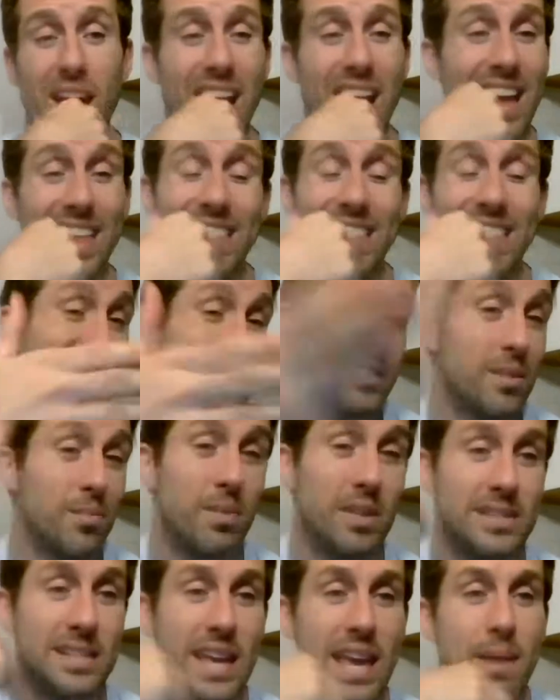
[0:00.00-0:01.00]
And I think this is
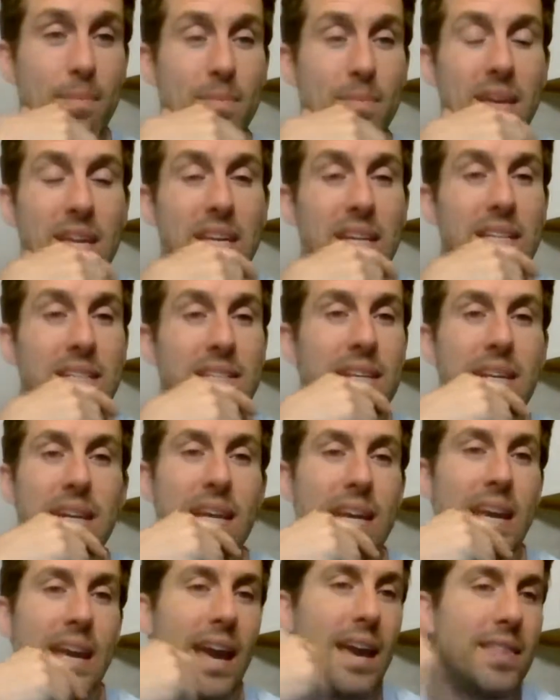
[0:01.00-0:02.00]
going to be the same because
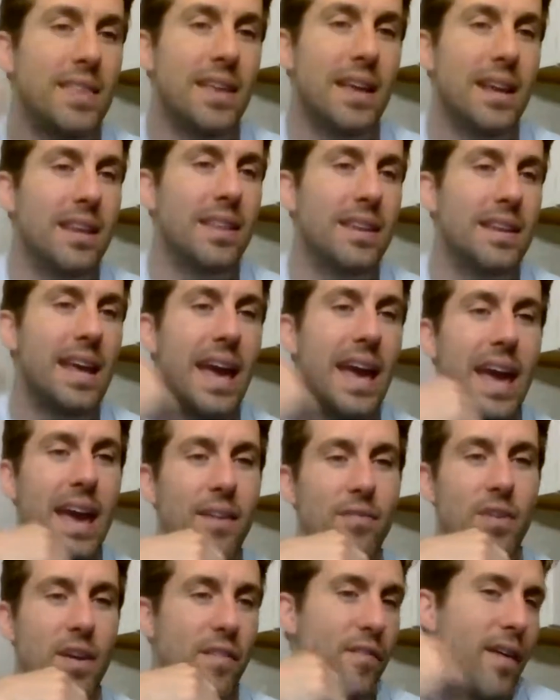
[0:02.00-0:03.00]
at the end of the day,
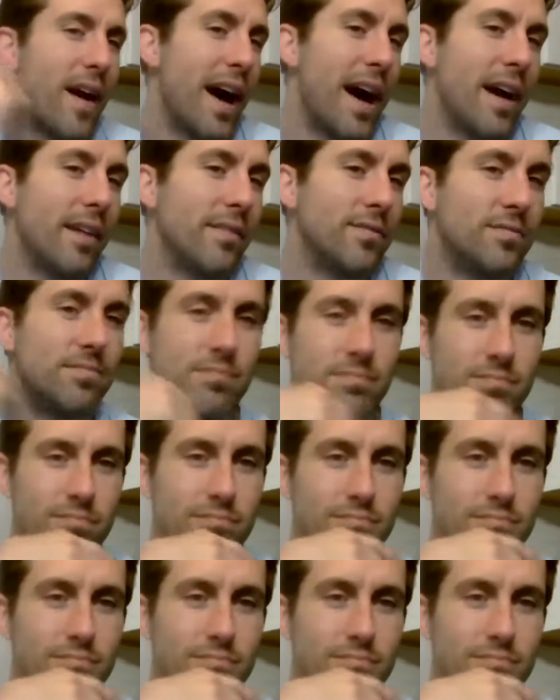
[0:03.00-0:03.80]
if you have 5